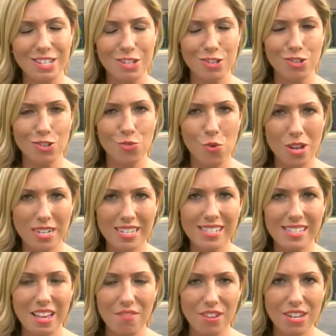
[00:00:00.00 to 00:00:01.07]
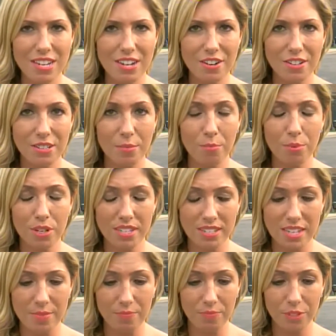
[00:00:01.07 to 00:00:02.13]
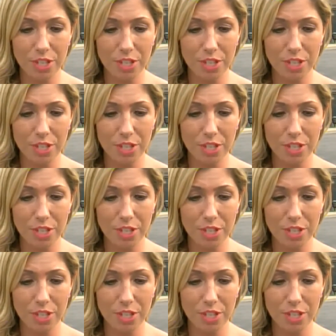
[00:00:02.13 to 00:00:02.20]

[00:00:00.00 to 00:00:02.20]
to 27 years in prison.